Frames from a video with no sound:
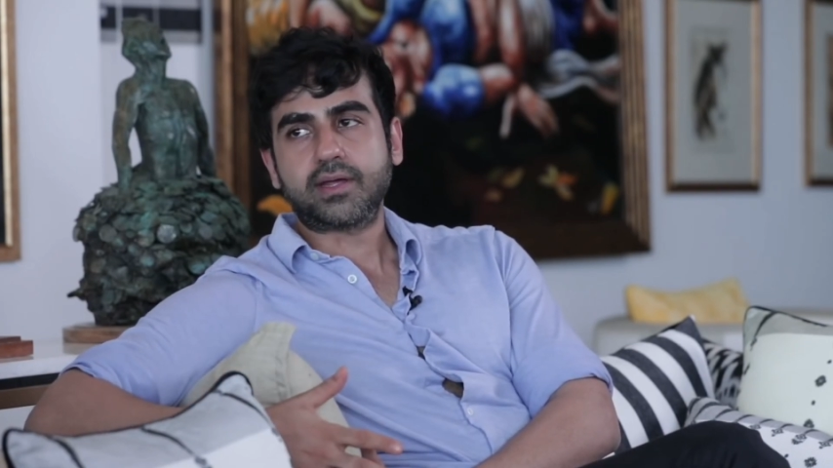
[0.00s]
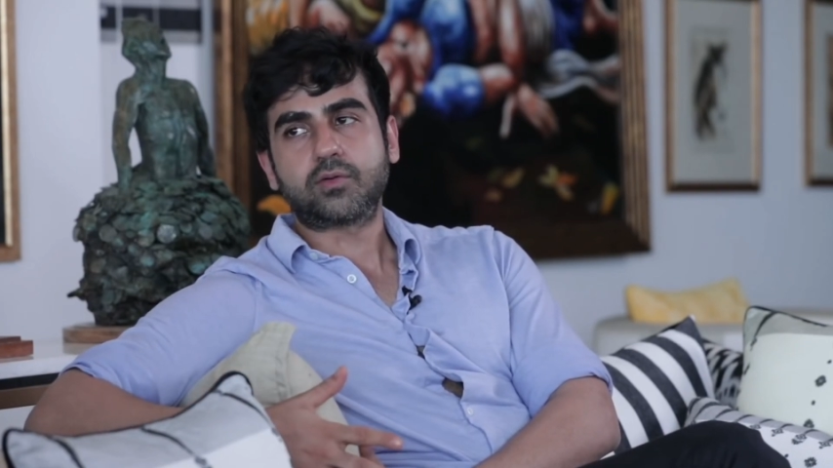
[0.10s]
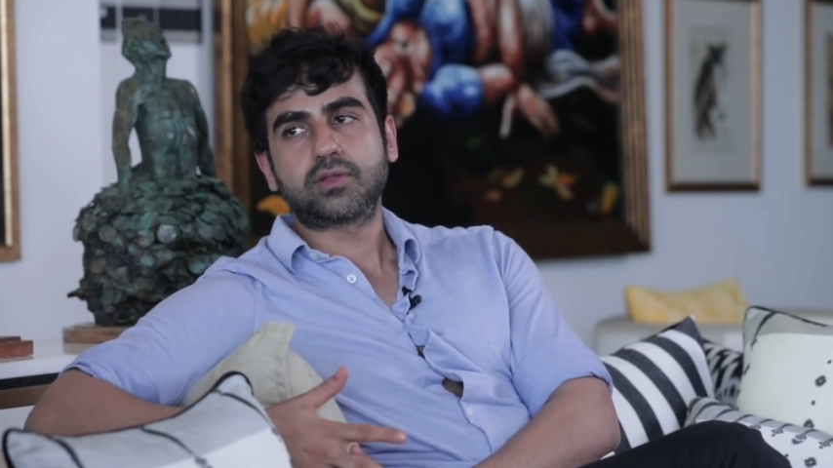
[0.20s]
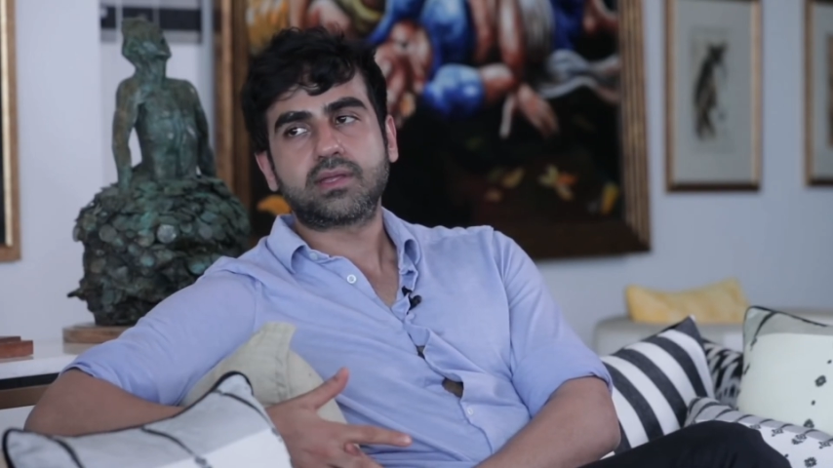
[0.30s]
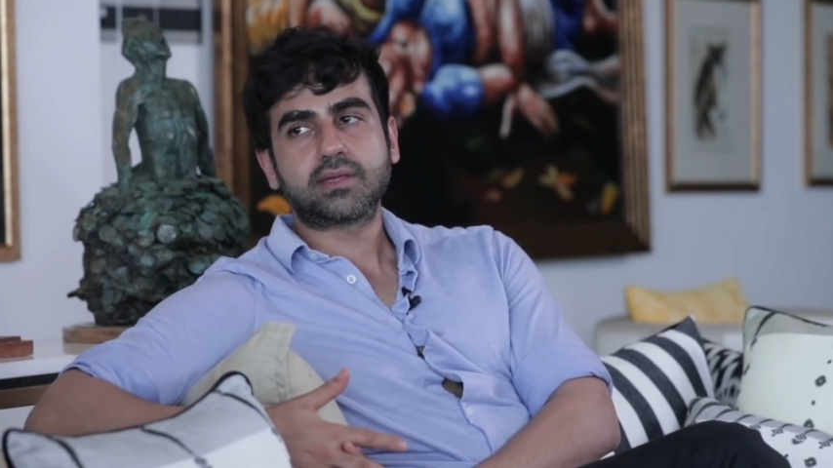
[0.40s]
I
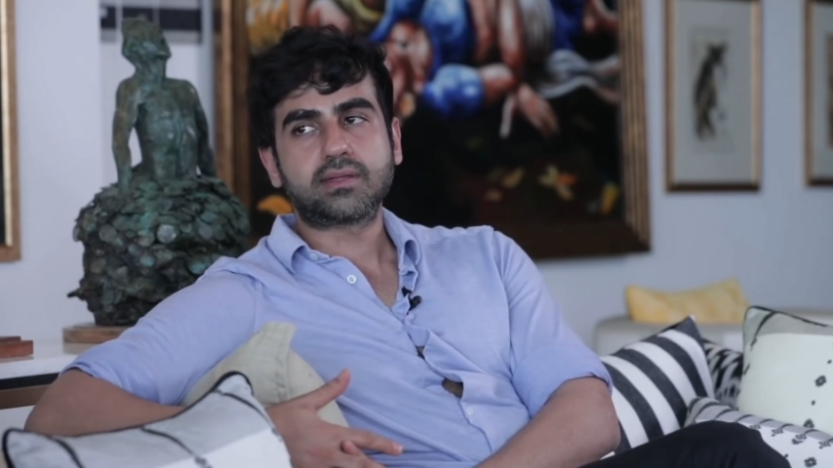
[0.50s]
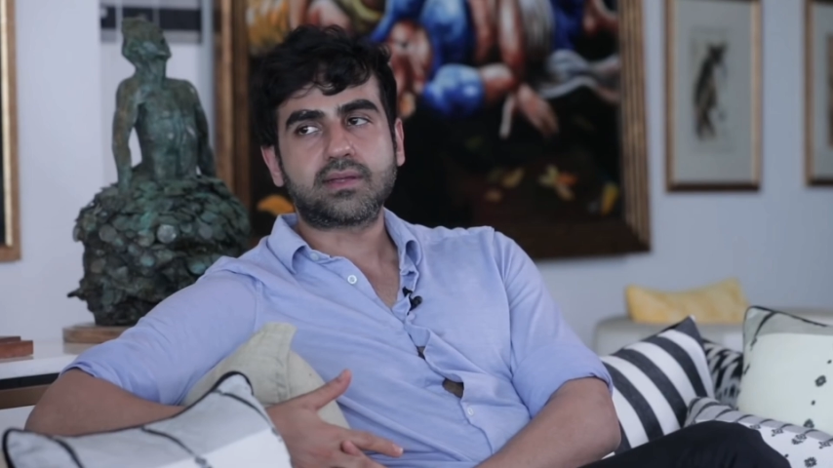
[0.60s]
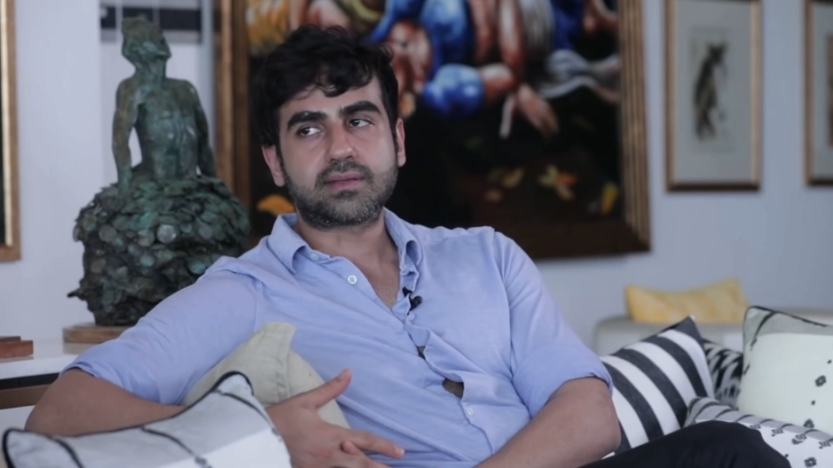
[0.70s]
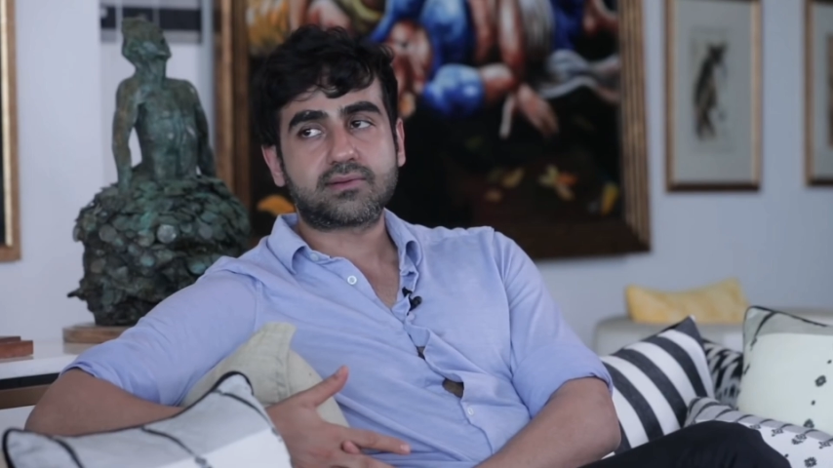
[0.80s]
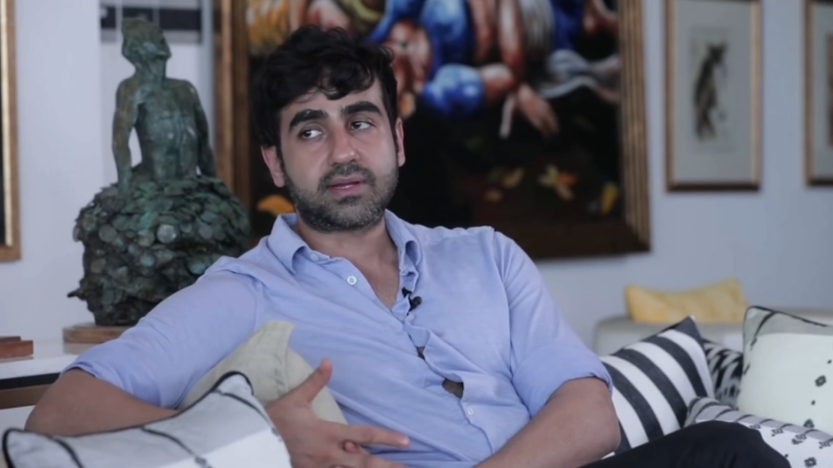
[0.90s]
don't think
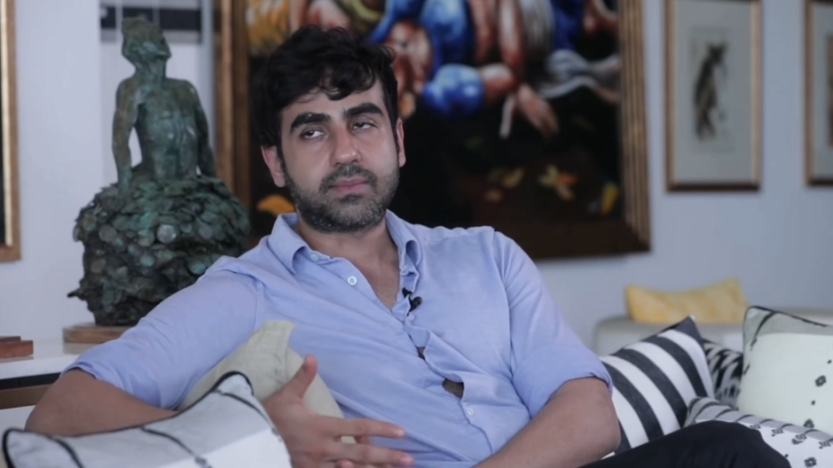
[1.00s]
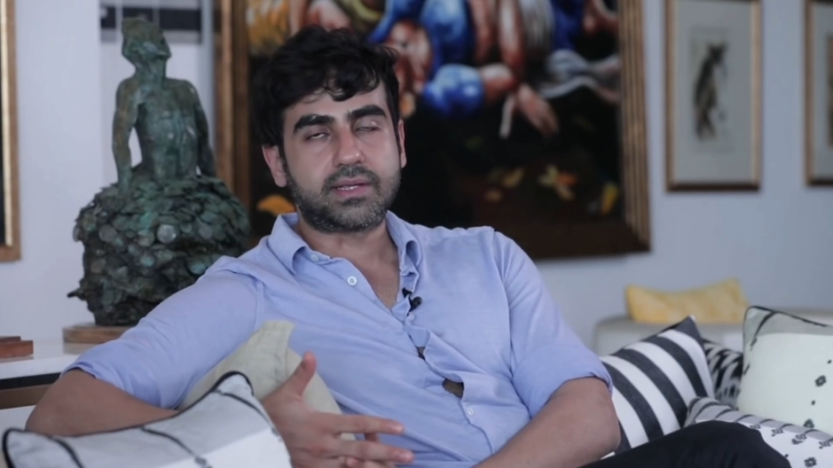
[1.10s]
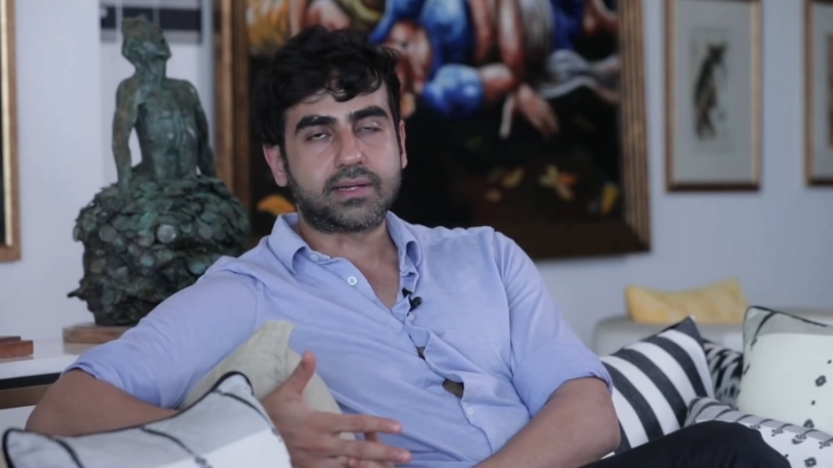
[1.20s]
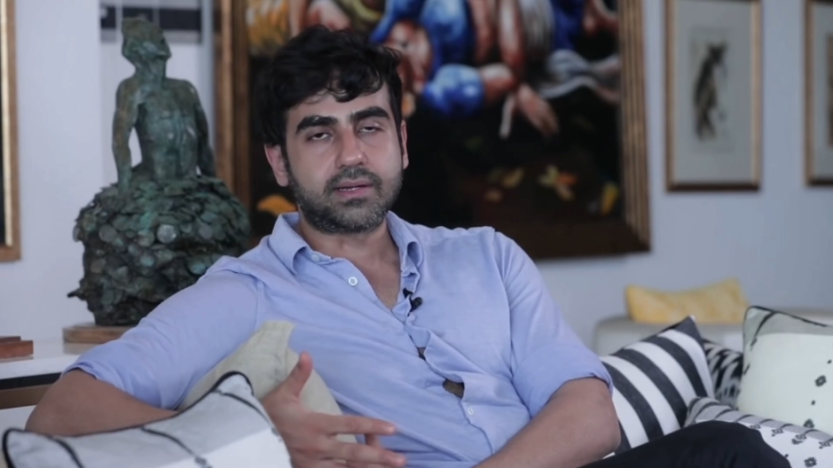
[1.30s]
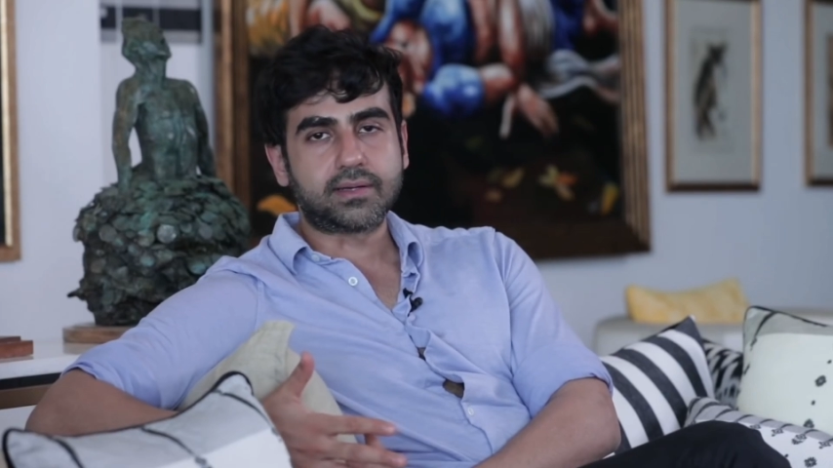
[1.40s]
is
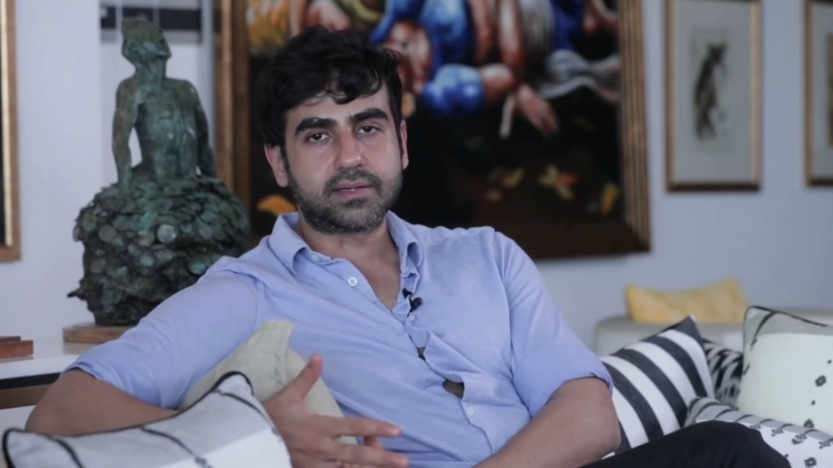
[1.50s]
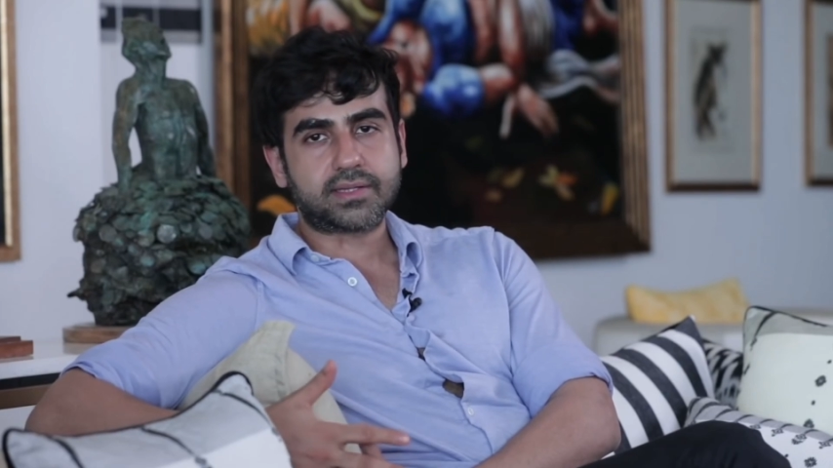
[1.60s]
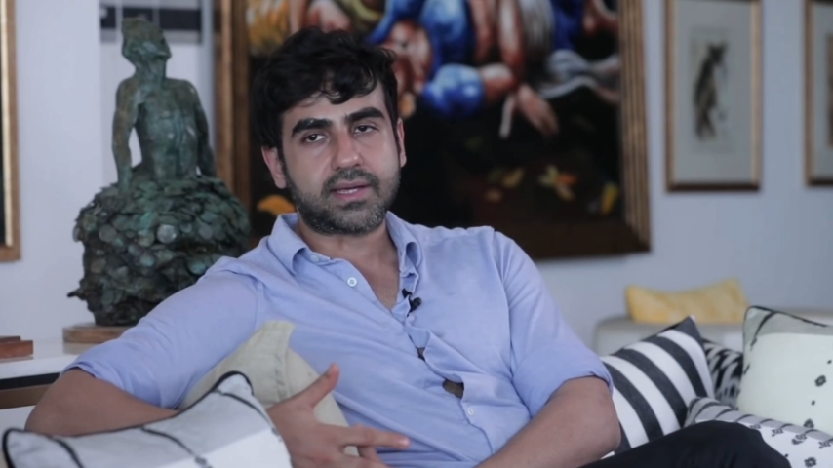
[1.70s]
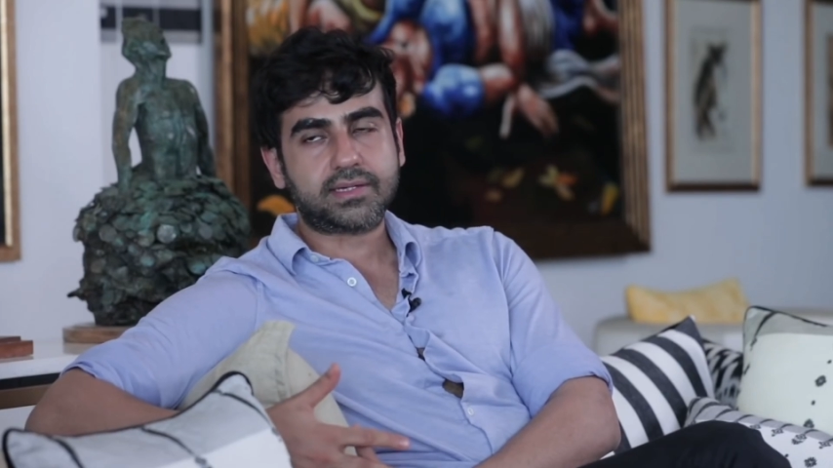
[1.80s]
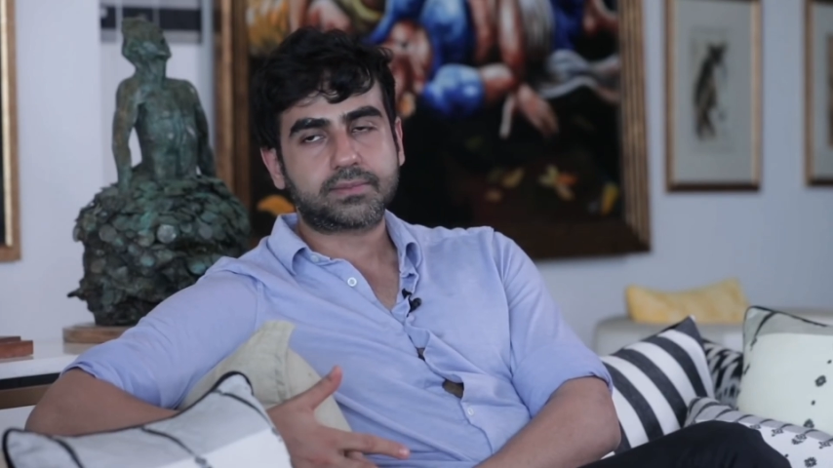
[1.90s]
extremely clear
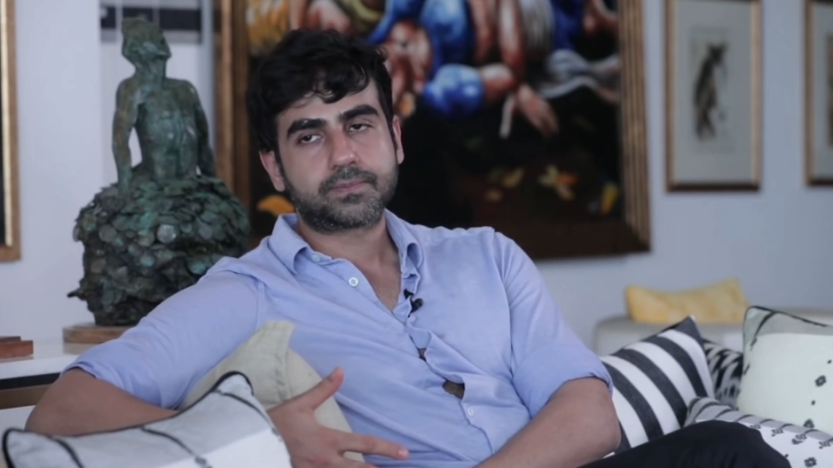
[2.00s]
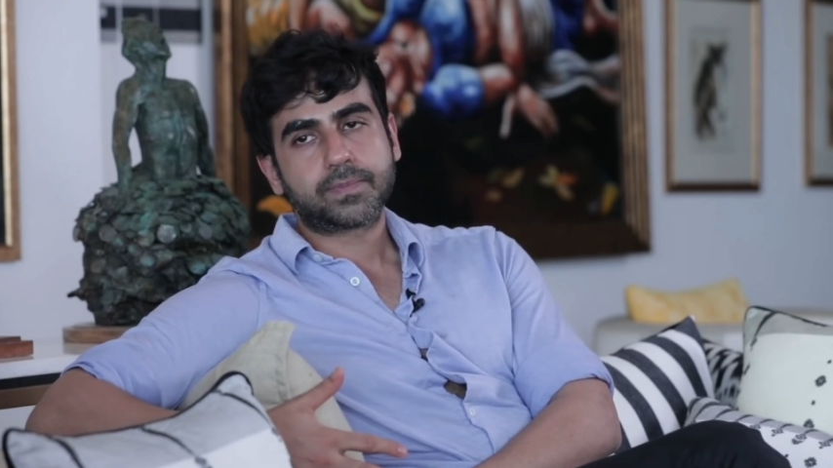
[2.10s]
yet.